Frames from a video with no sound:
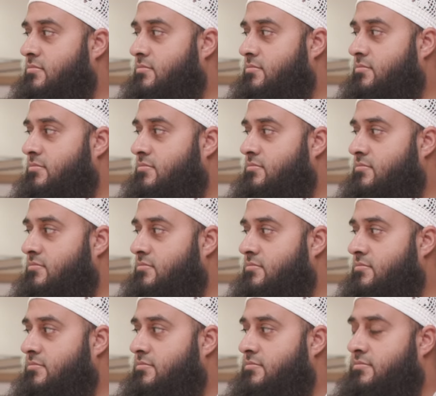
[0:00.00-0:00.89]

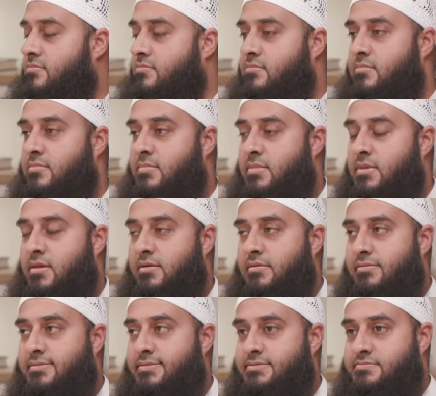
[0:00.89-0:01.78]

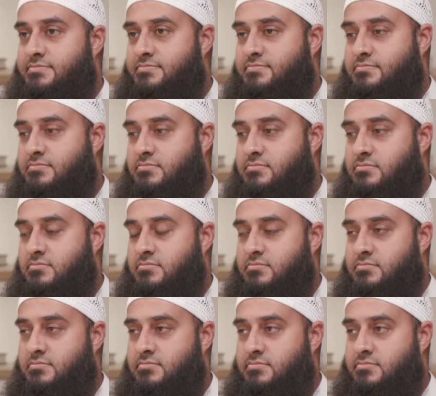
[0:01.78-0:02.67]

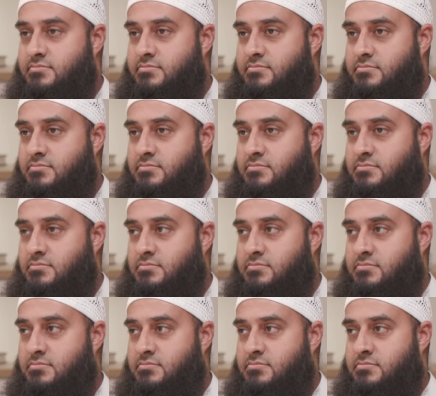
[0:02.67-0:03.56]

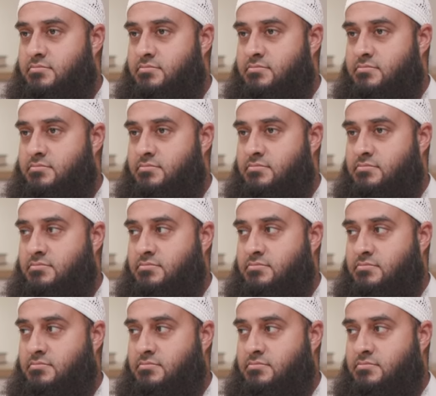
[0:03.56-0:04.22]
(silent)